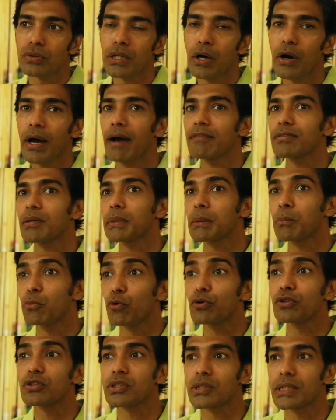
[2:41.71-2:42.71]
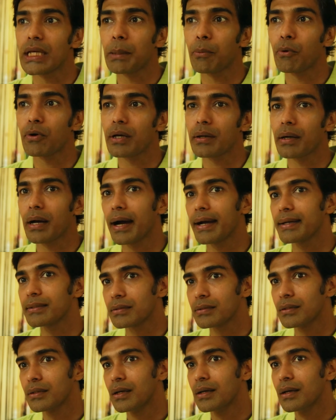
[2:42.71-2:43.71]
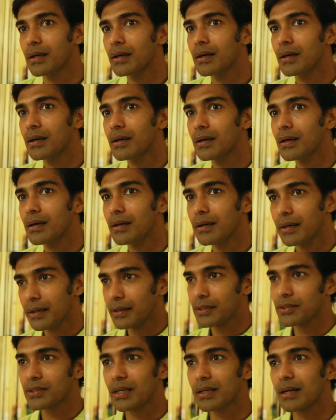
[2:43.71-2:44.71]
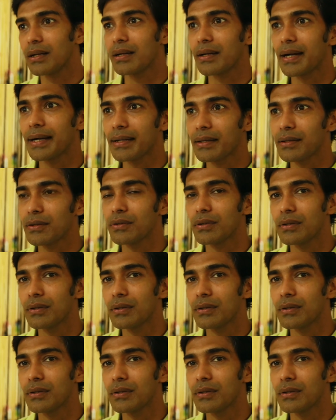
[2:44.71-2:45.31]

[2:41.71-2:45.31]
Now I have something more to say about a guy's in a struggle, right?